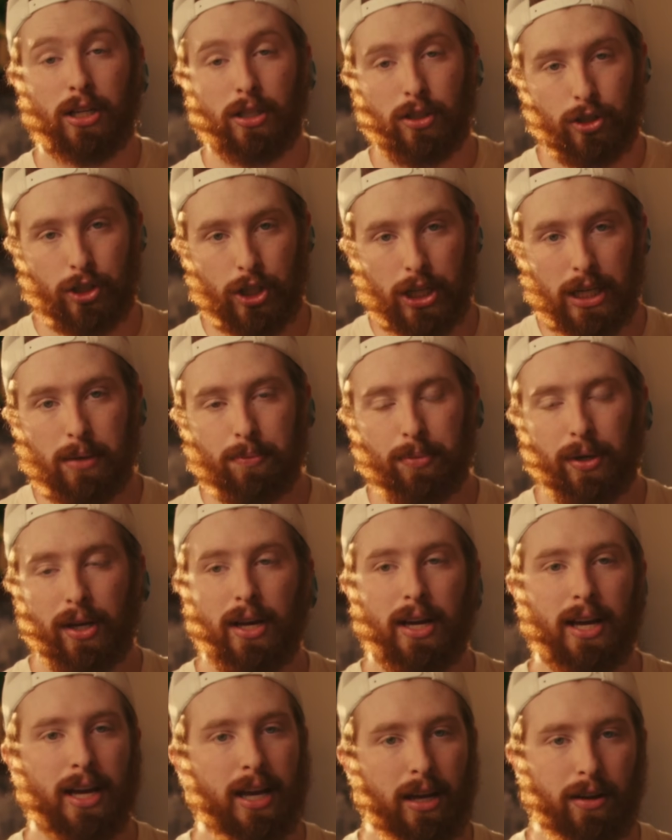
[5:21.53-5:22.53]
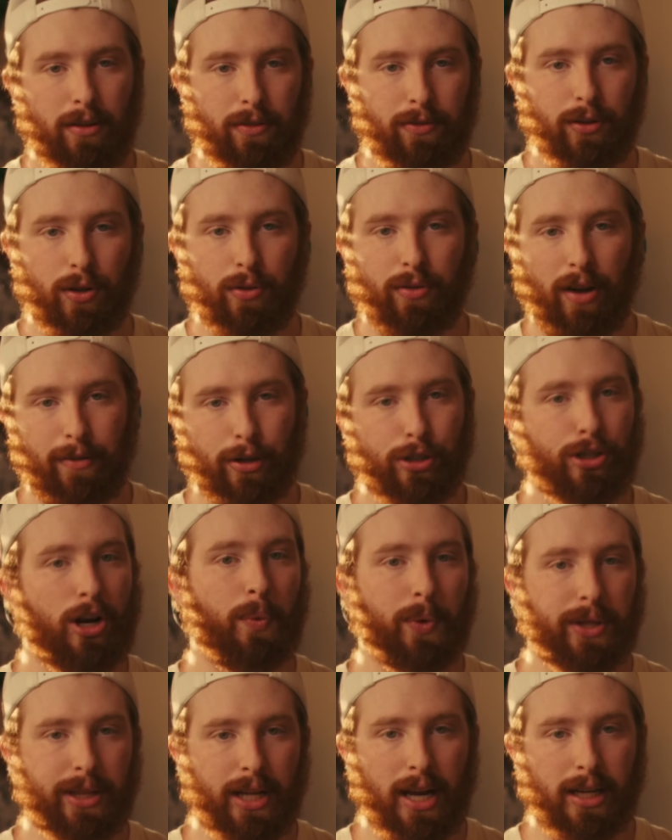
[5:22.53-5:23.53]
cheap. If you've ever shot
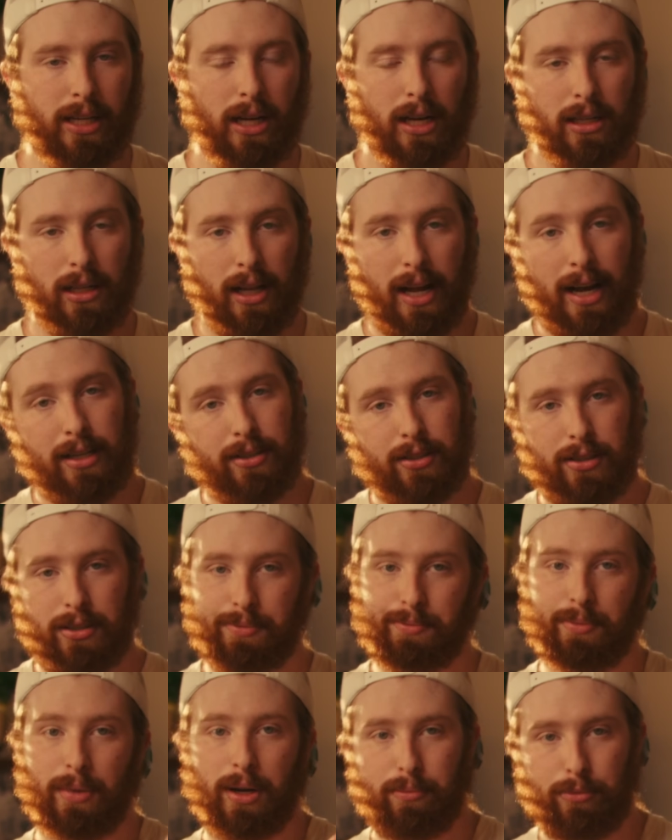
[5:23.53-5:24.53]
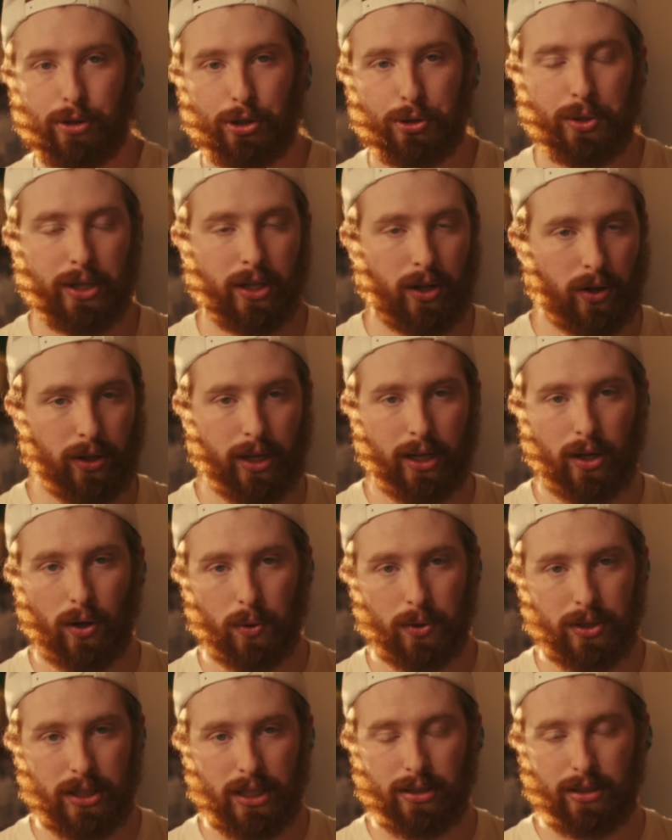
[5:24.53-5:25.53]
with Nikon glass, I'm shooting on like
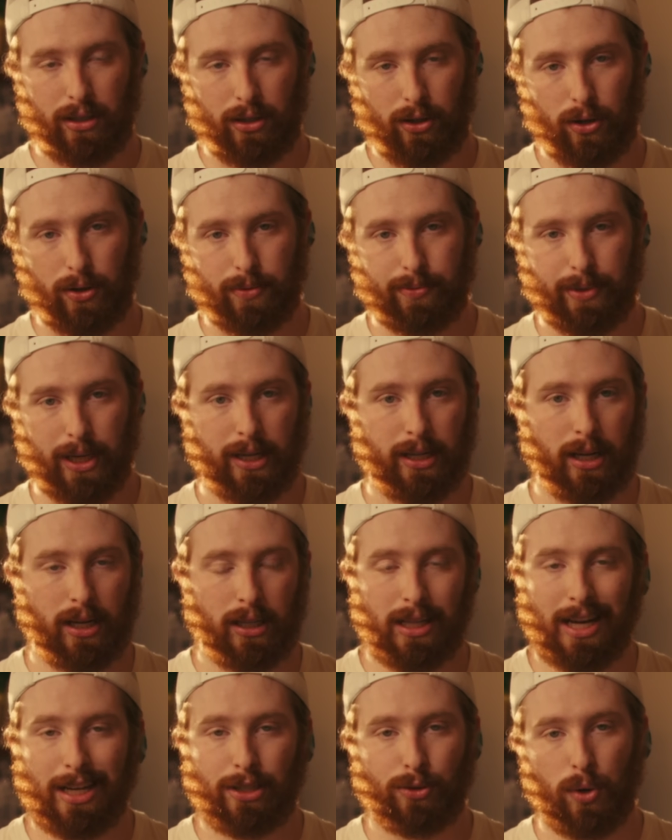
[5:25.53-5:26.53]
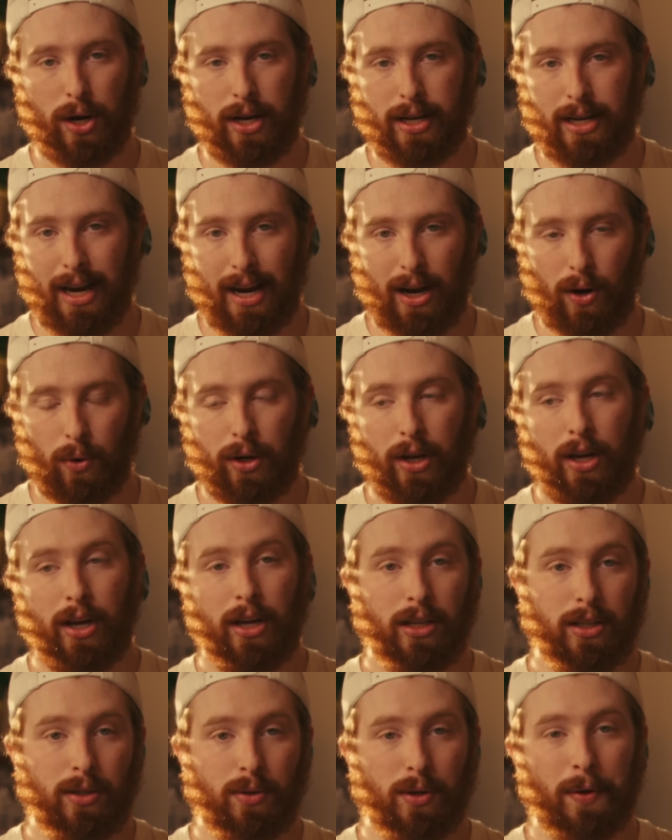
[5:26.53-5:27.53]
old DSLR Nikon glass right now,
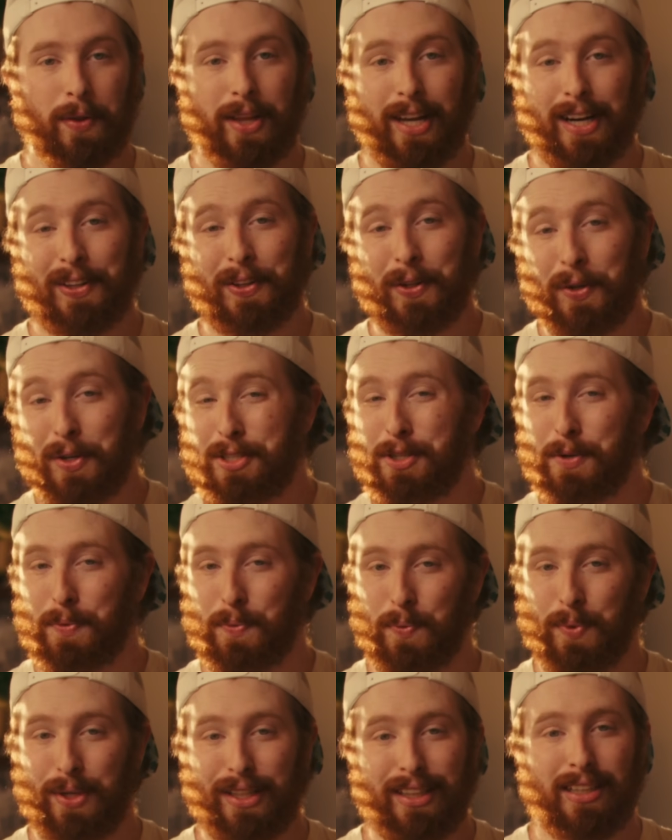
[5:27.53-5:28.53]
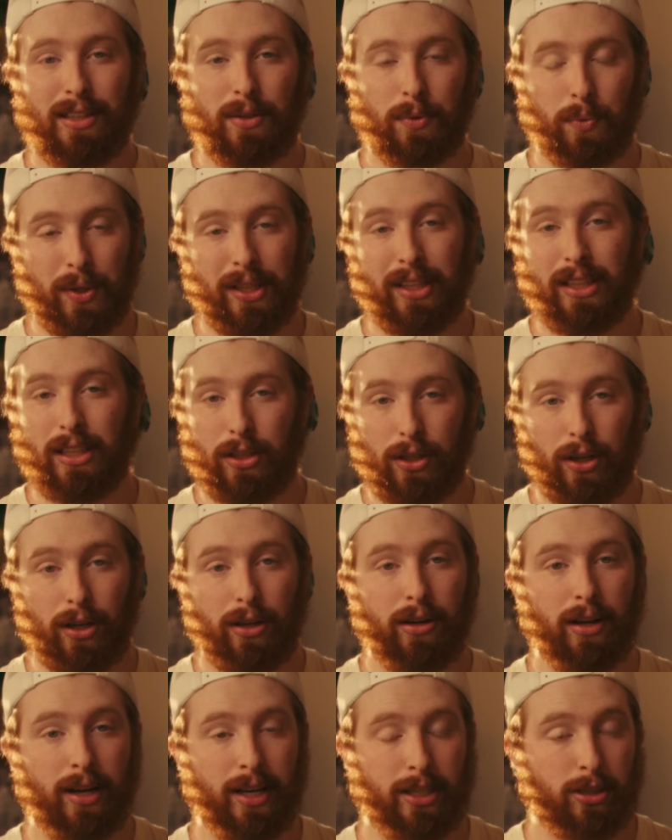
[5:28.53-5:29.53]
you know that it looks really, really
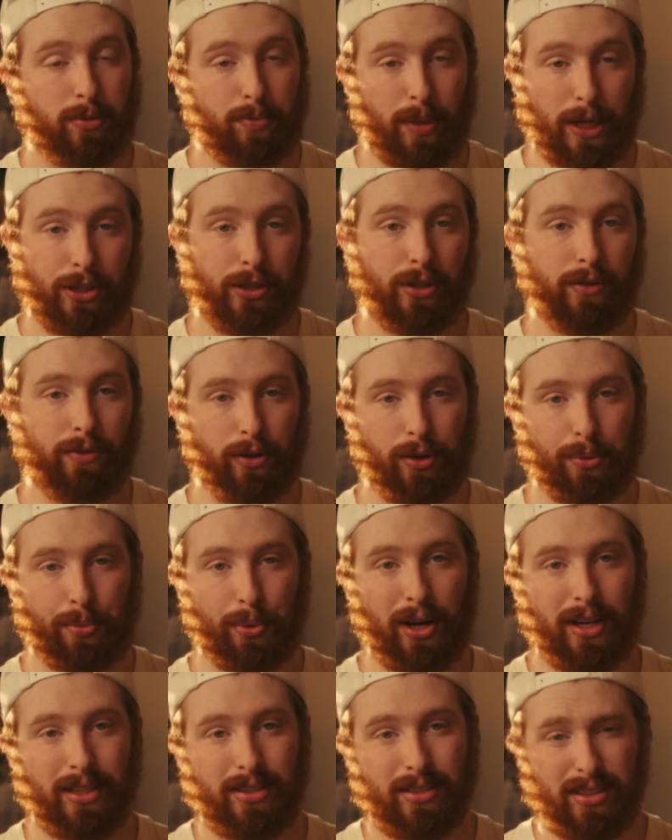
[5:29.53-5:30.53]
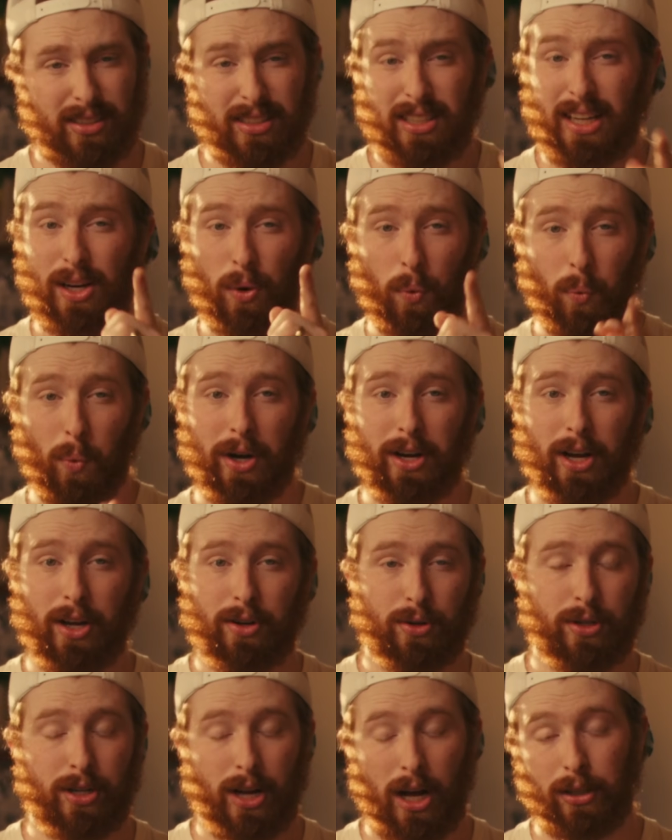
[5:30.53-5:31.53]
good, especially for the price. This is like a
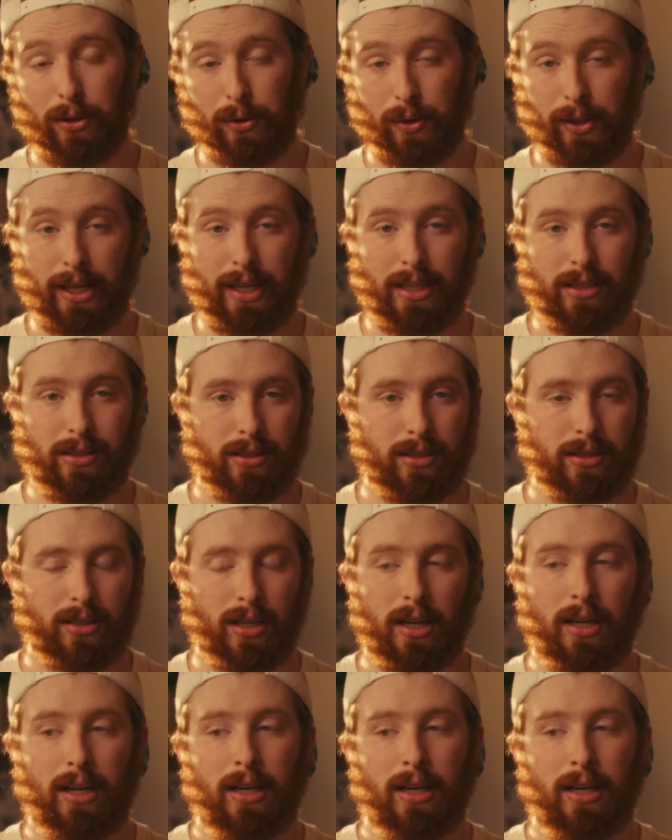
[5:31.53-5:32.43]
$100 lens.